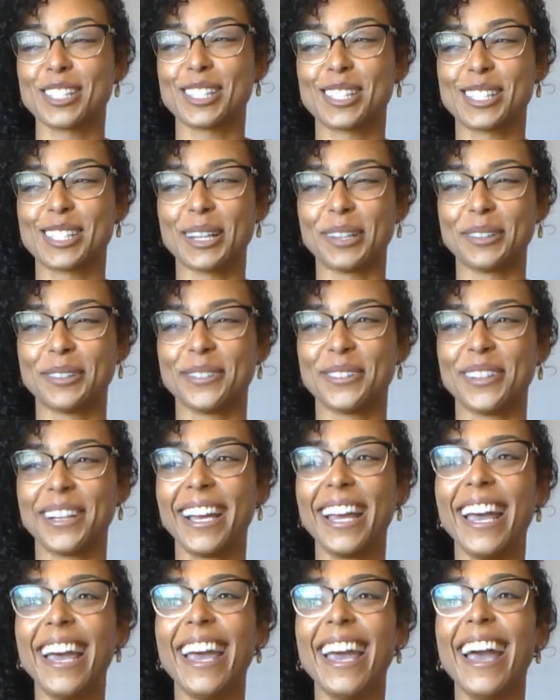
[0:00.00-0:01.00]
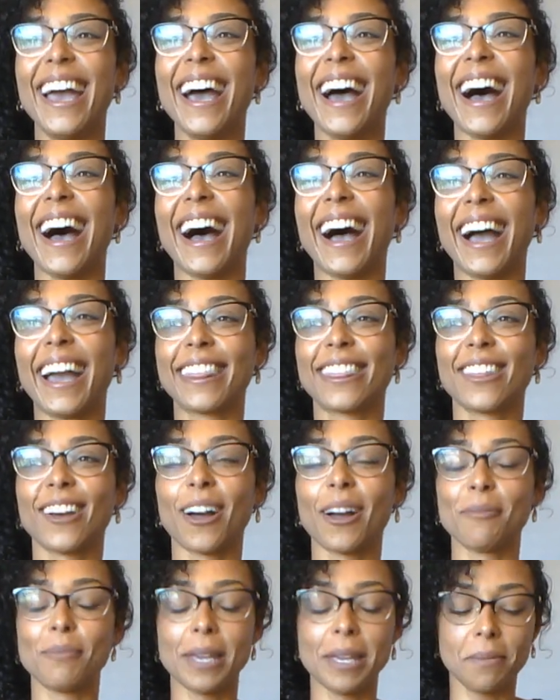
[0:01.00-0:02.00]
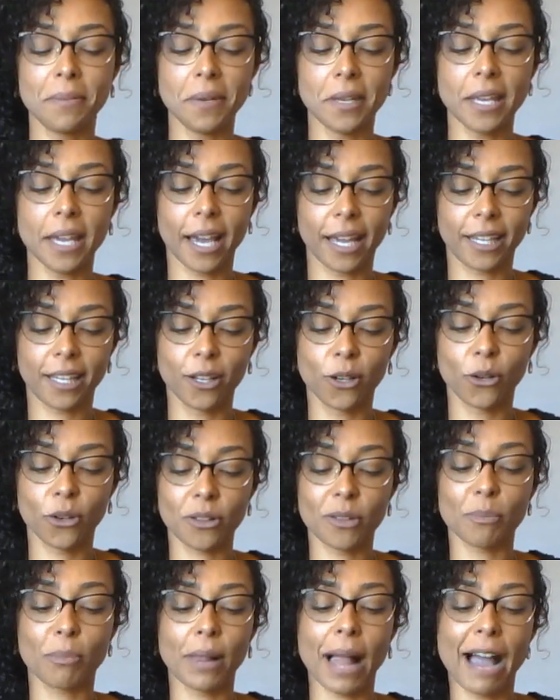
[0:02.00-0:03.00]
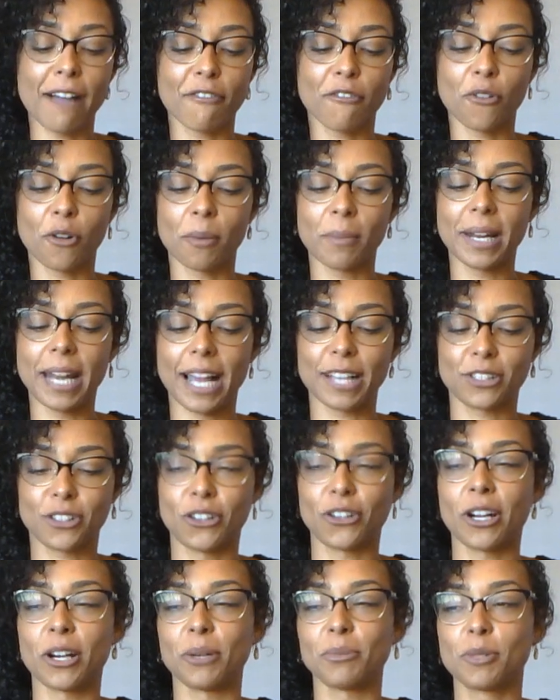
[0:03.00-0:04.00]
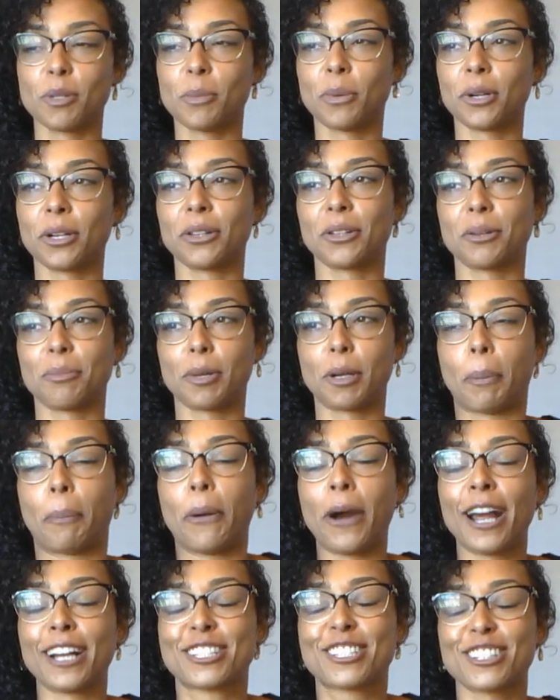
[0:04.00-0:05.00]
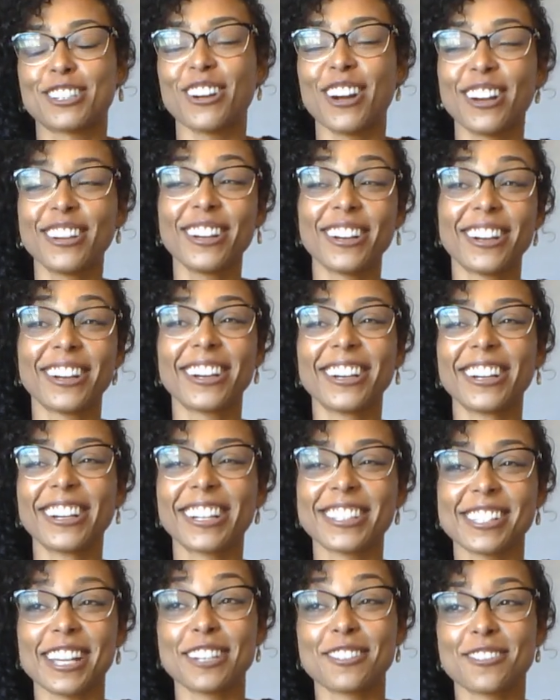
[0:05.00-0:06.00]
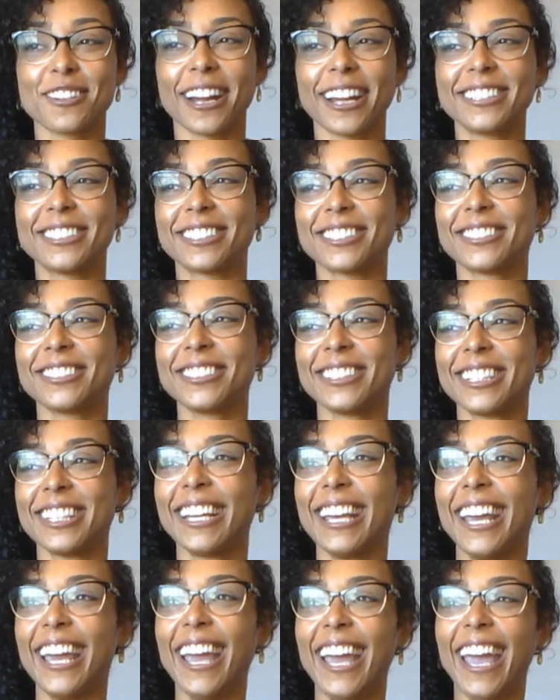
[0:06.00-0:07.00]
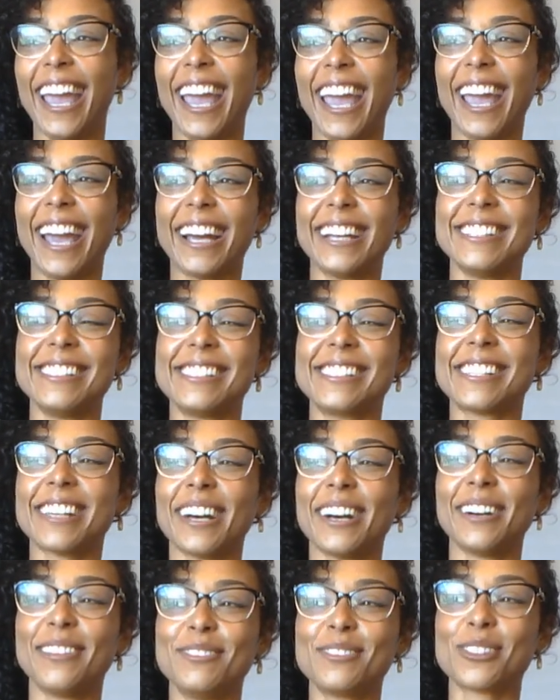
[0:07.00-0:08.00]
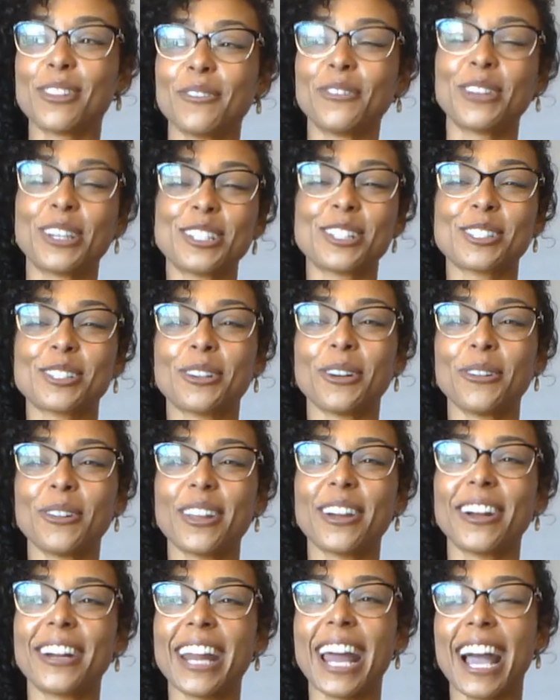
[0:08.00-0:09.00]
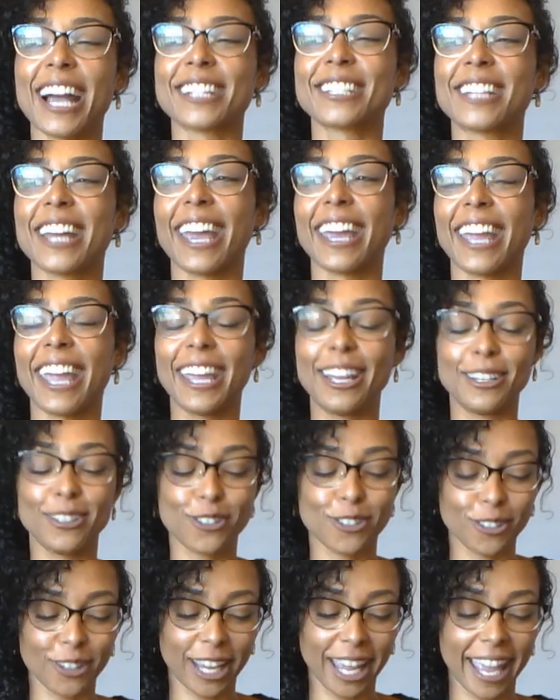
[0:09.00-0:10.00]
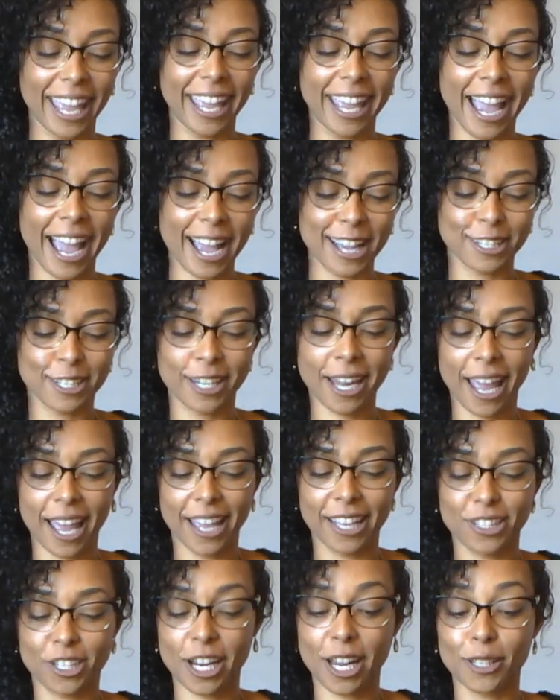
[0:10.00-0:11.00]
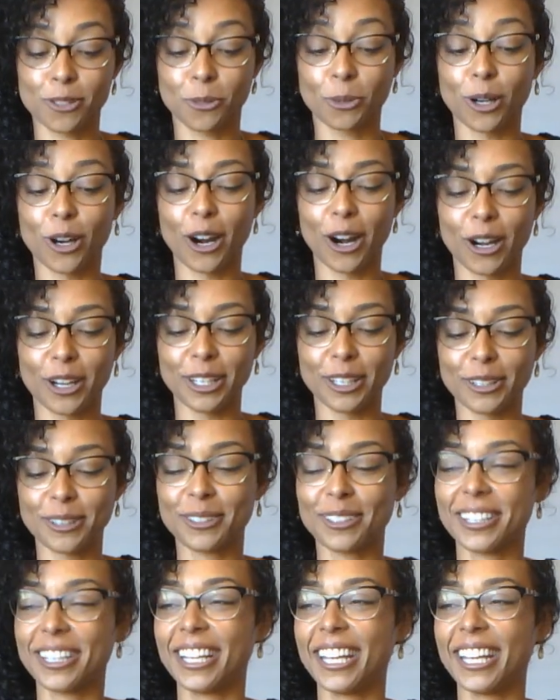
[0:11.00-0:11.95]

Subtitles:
So I thought maybe I could go to the platform and ask your help to put a little bit of pressure on her because I tried to. And so if you could just go there and hashtag Angel Gang, hashtag Jazz, where are you?